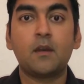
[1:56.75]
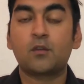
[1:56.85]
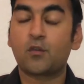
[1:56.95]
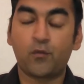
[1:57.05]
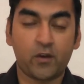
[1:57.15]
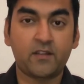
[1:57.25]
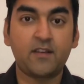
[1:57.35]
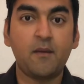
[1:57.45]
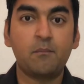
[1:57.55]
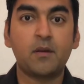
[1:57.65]
So for
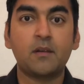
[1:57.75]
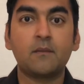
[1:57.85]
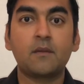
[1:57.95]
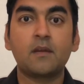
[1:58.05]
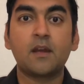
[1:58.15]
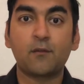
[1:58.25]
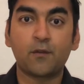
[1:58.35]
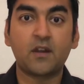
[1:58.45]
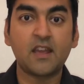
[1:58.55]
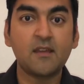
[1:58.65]
example, if
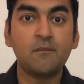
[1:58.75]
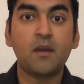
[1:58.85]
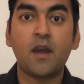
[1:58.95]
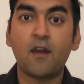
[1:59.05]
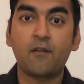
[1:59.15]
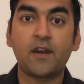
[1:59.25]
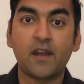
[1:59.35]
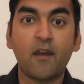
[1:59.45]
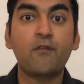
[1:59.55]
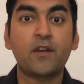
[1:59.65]
a team have
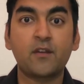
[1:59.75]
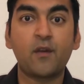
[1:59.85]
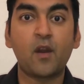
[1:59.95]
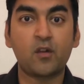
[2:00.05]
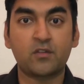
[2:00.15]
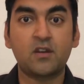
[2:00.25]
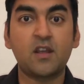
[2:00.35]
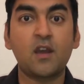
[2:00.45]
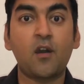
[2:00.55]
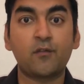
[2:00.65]
an average
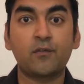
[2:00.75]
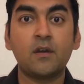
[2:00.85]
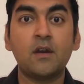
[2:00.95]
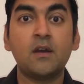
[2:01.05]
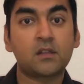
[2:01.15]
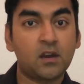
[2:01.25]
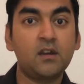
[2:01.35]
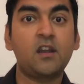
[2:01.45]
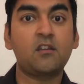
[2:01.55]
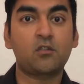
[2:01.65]
velocity of
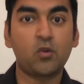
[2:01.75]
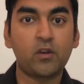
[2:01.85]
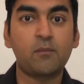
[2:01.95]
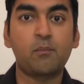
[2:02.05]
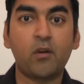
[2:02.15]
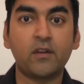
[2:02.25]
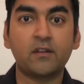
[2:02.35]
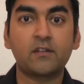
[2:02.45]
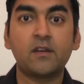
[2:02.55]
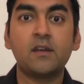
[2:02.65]
30 story points